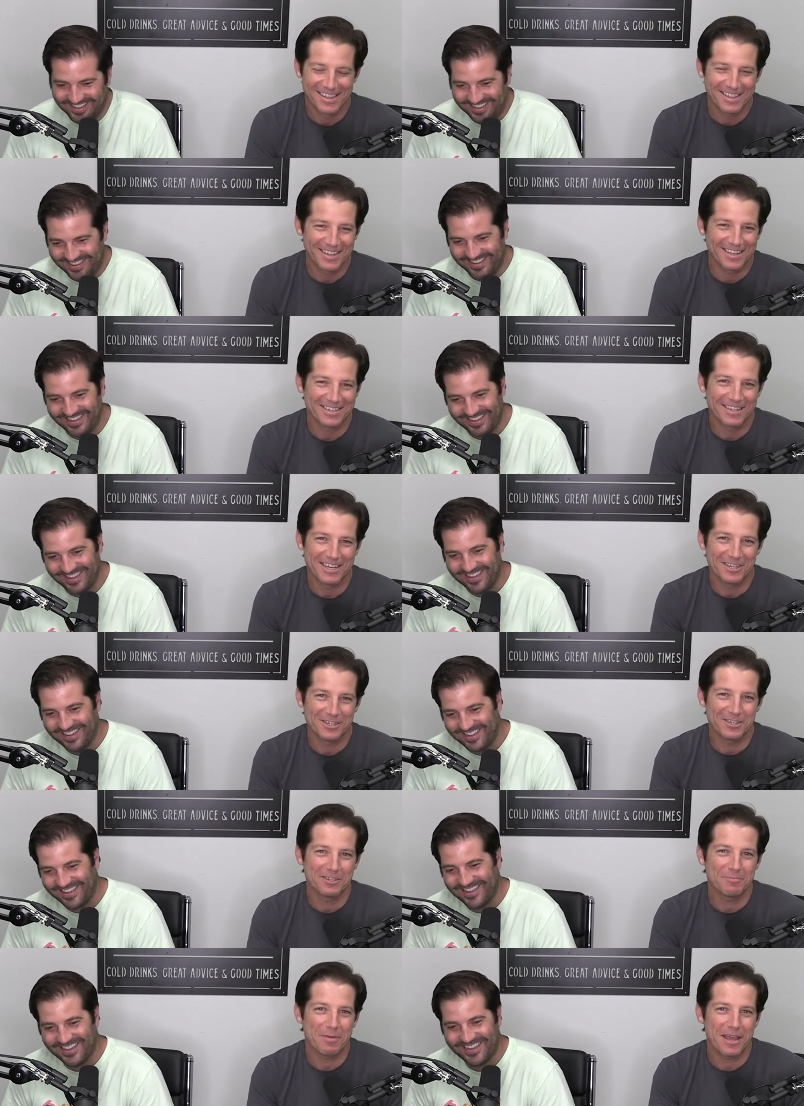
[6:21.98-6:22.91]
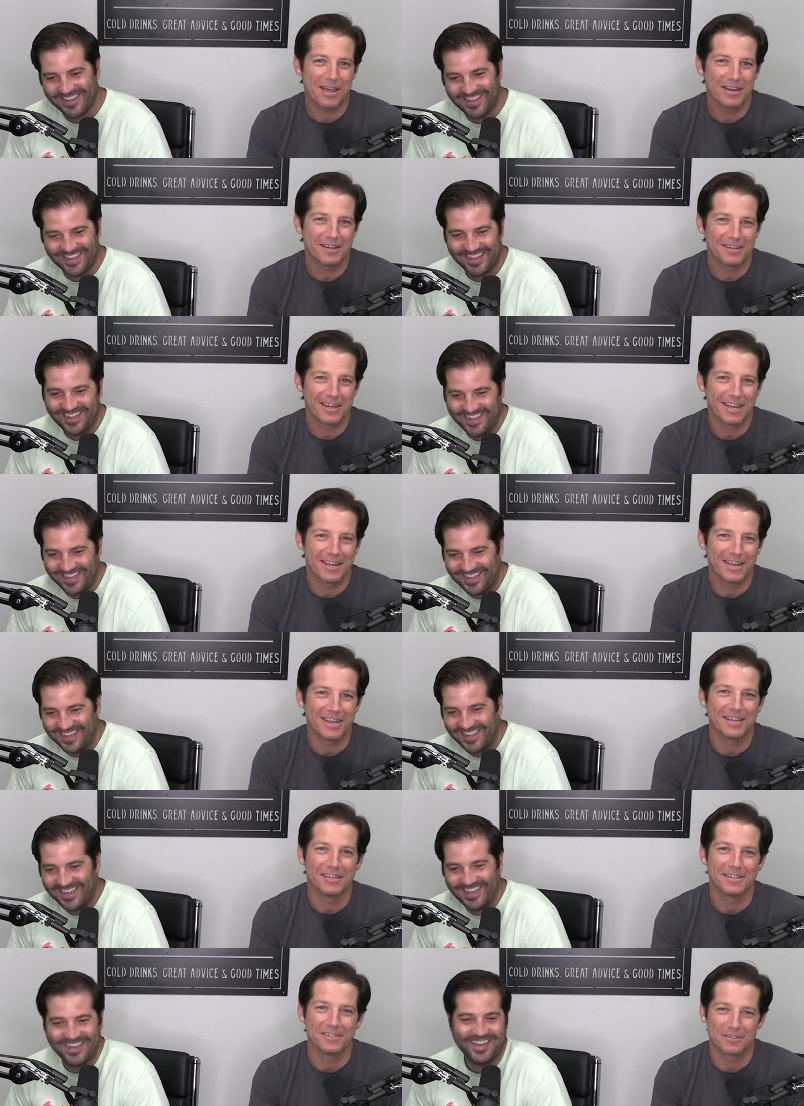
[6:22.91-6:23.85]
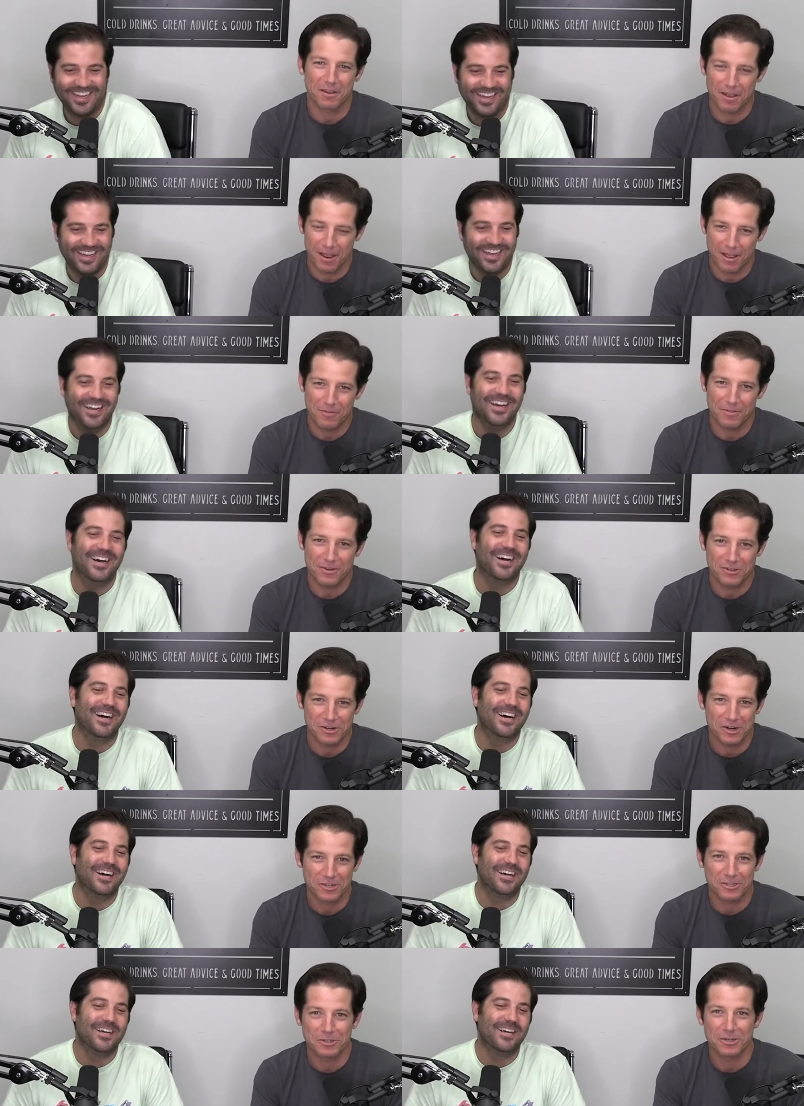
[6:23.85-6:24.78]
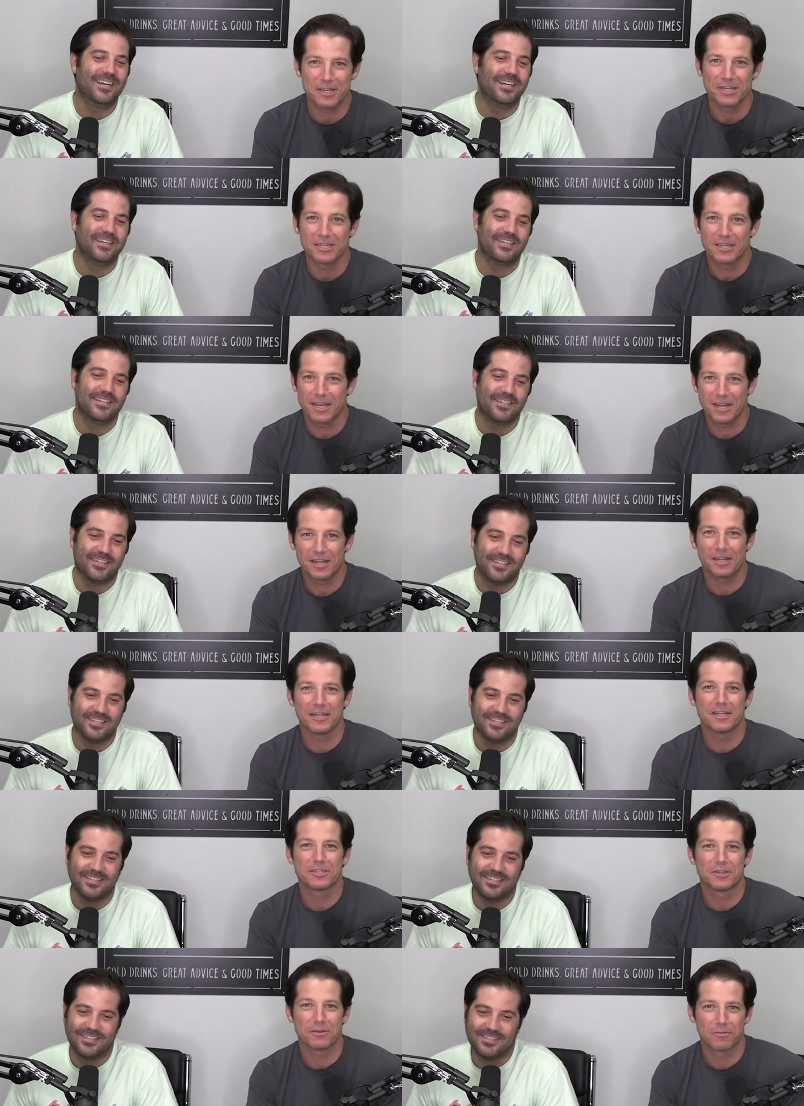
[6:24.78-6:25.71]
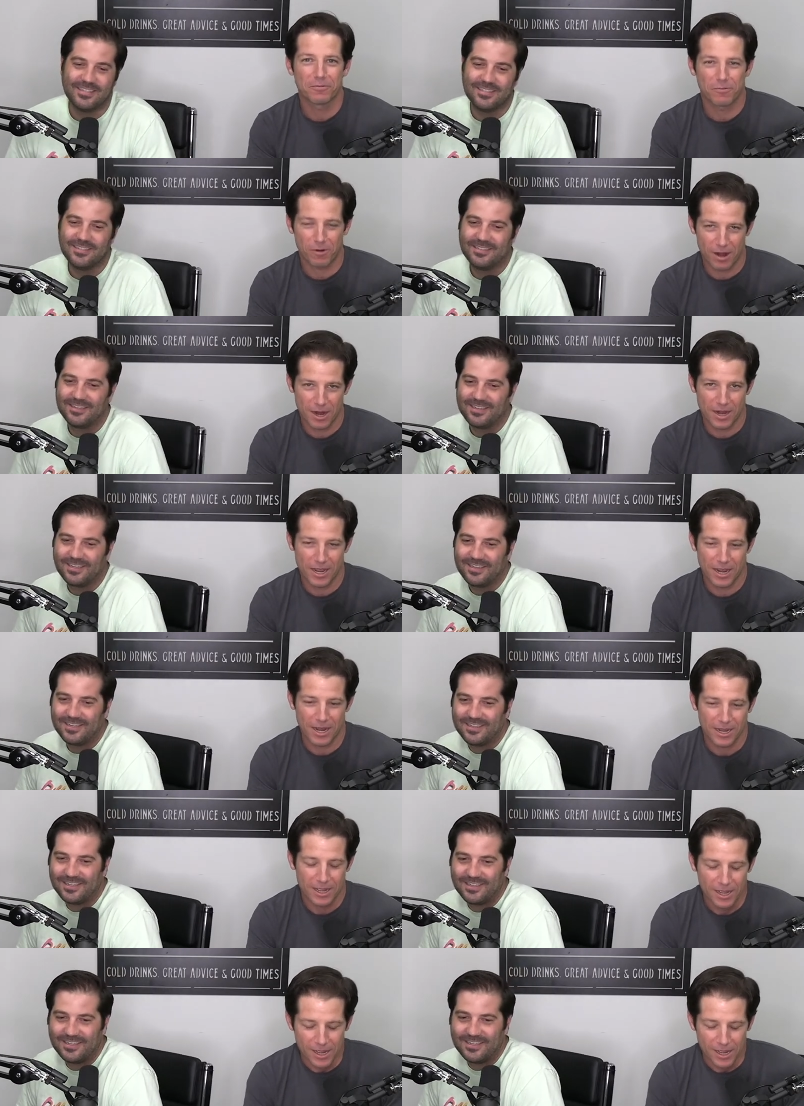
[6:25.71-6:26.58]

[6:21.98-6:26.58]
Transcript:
Speaker 1: The attention span today is off the charts. You can tell it's a Friday.